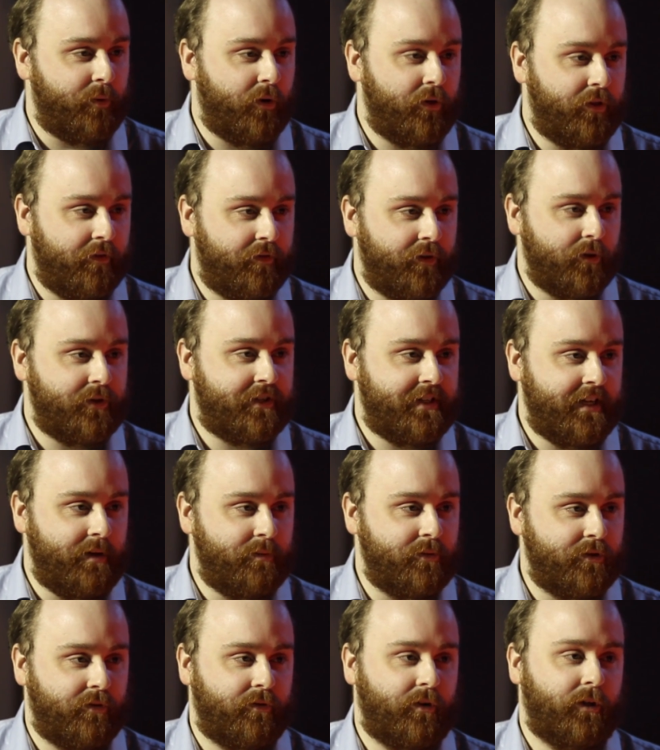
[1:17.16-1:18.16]
both of those
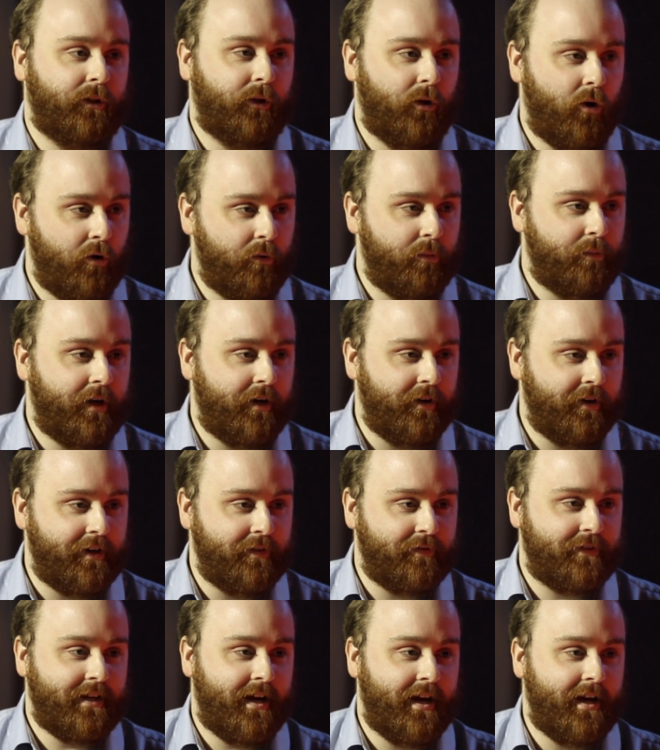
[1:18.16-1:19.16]
teams over a long period
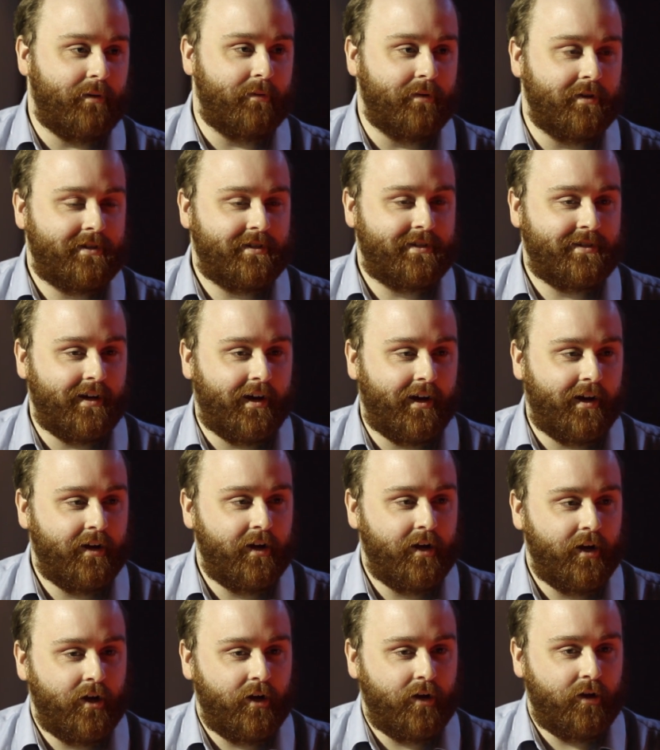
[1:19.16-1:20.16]
of time. It's
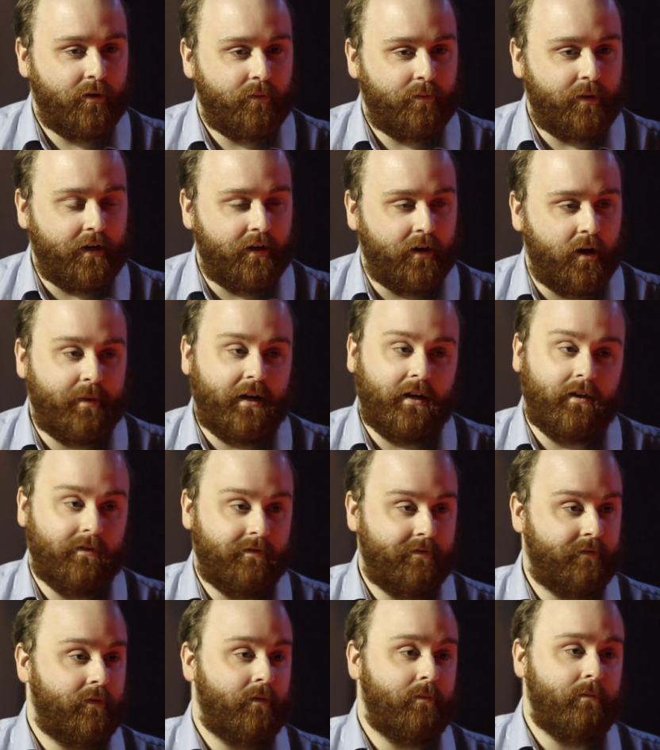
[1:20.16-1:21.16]
been,
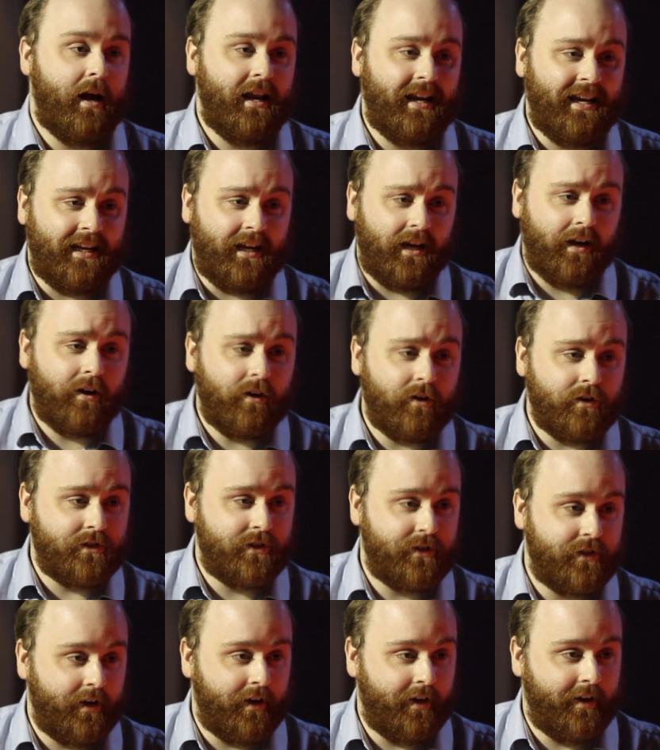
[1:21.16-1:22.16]
many
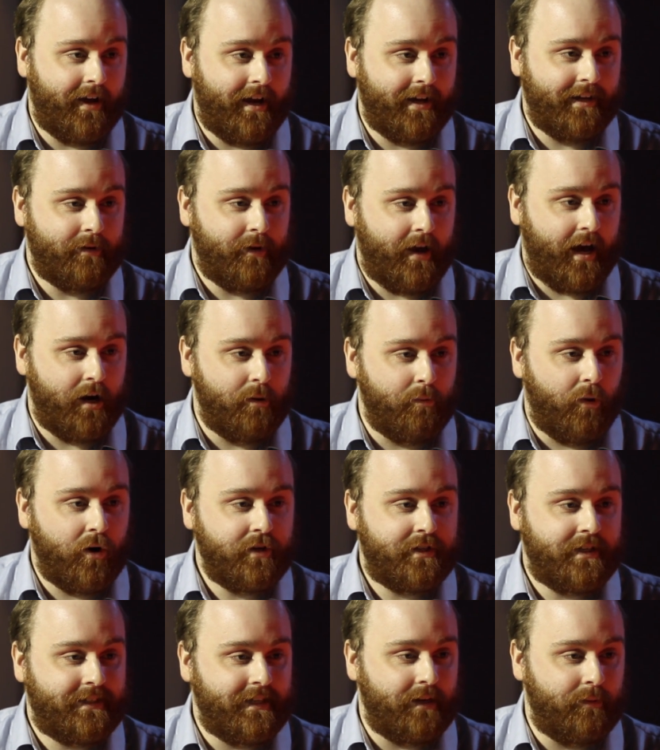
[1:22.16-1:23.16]
years, the
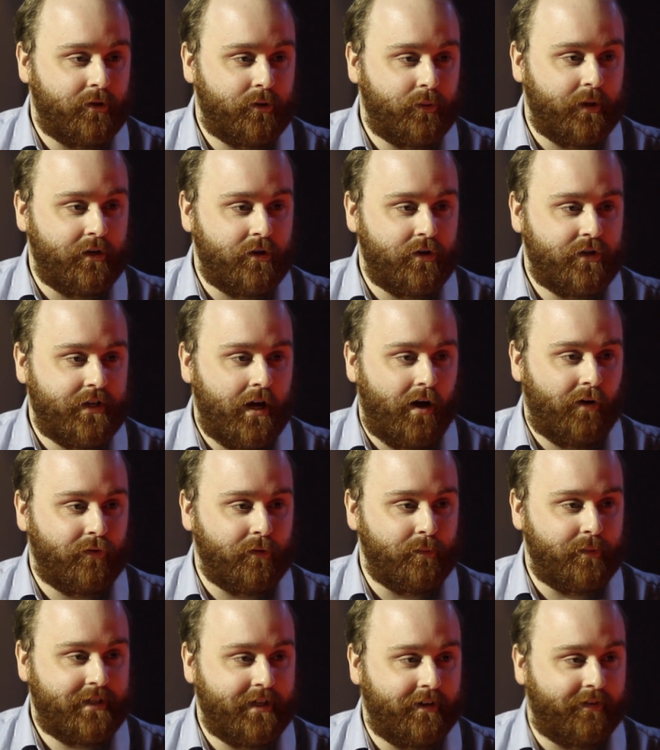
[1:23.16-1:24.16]
animosity between yourself
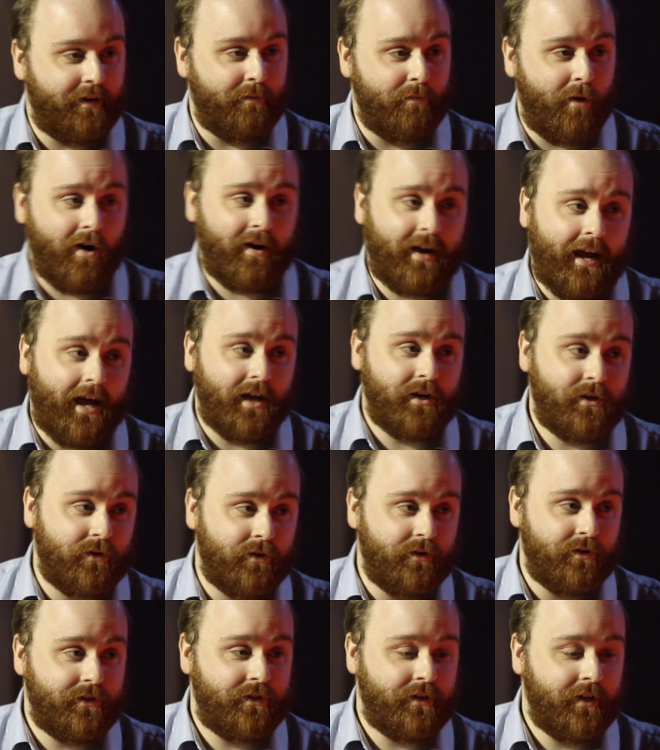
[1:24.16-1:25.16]
and particularly Mark
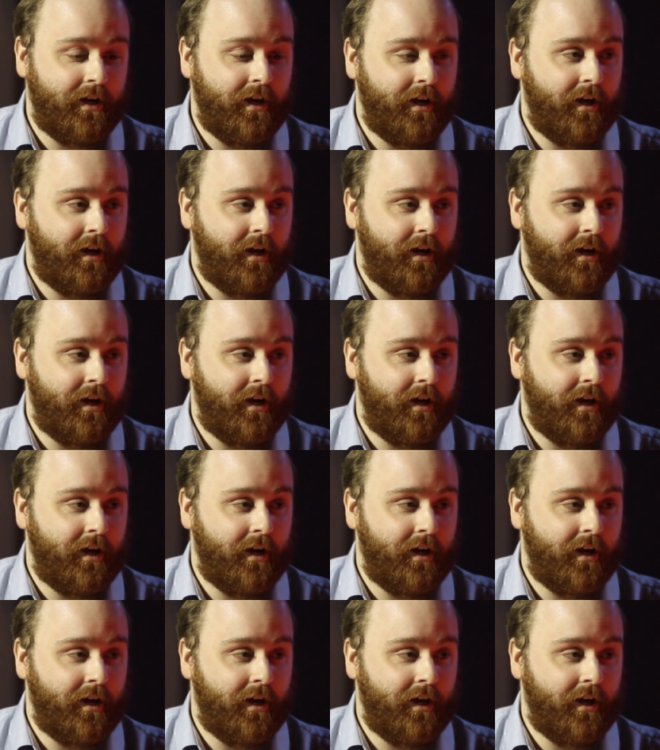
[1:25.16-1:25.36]
Andrews,